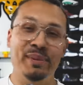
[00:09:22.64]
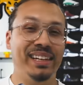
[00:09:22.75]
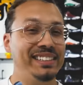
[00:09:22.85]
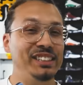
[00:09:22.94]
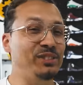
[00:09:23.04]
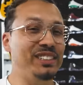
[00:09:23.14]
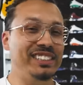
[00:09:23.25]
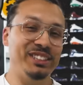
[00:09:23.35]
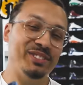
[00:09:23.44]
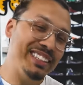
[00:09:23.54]
because these ones
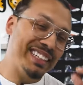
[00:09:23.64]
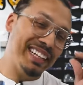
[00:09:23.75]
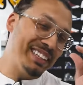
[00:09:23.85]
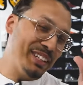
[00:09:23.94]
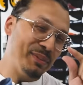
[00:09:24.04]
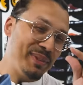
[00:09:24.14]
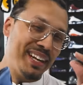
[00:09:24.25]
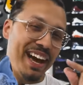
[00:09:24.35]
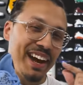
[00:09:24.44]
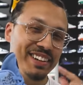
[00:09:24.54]
just ranked a little
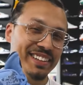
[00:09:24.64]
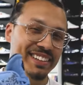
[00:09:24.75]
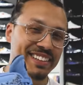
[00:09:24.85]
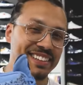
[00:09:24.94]
bit higher than